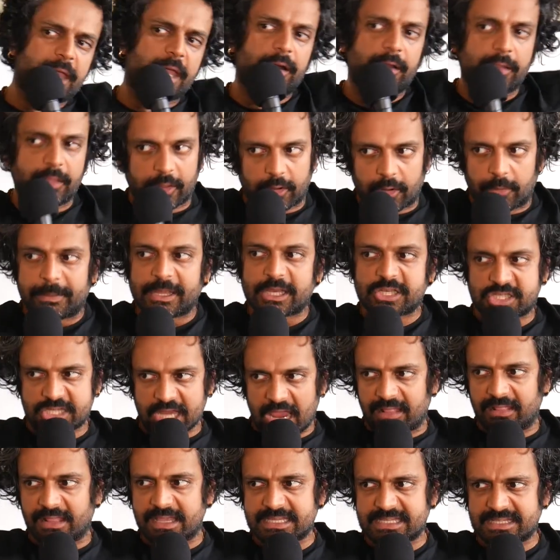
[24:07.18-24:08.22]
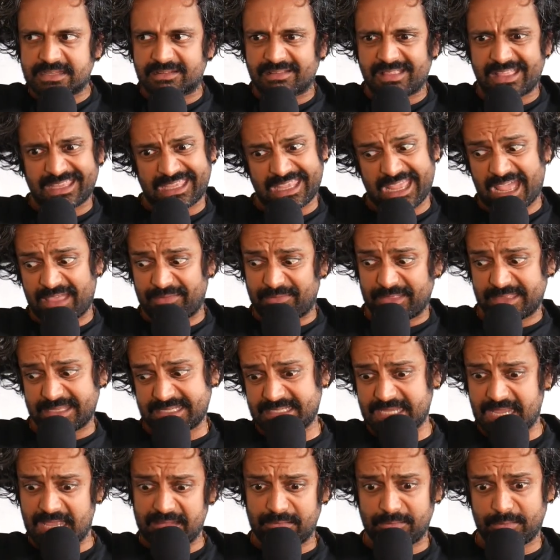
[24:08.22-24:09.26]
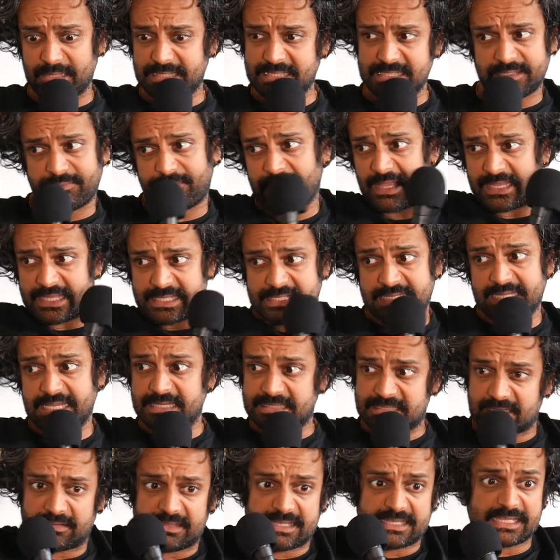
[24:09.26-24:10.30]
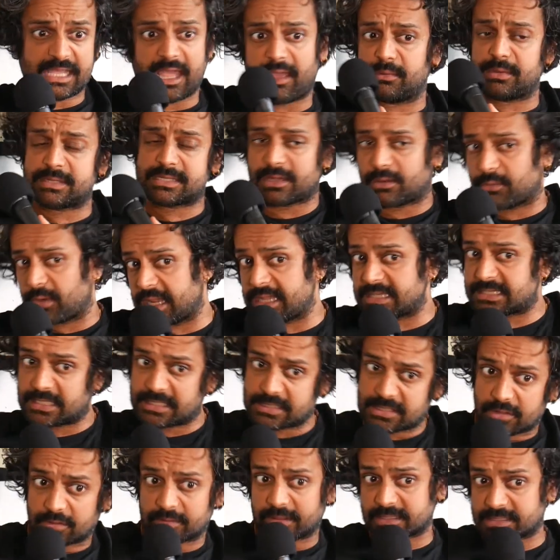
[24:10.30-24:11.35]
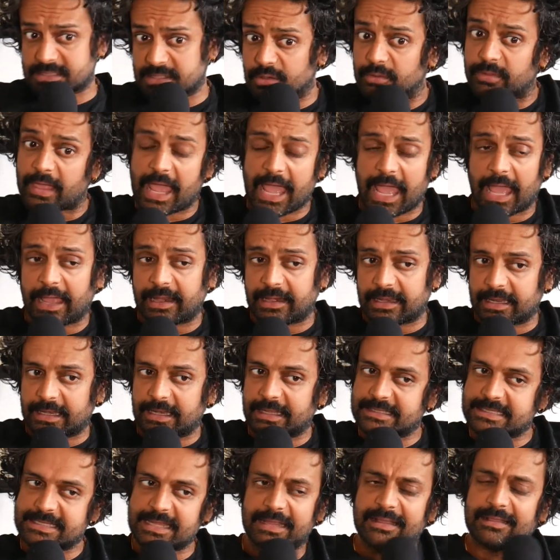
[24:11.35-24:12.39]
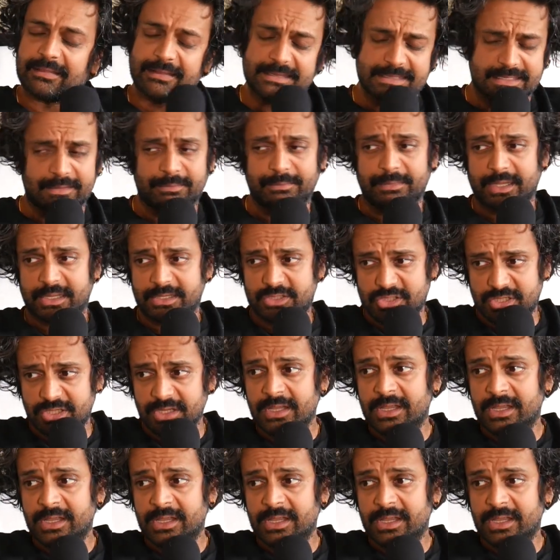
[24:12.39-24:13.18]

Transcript: get a little bit jealous and they're like, yeah, well, this guy wants to fuck his niece or this guy was a racist or this or that. And it's like, listen, bitch,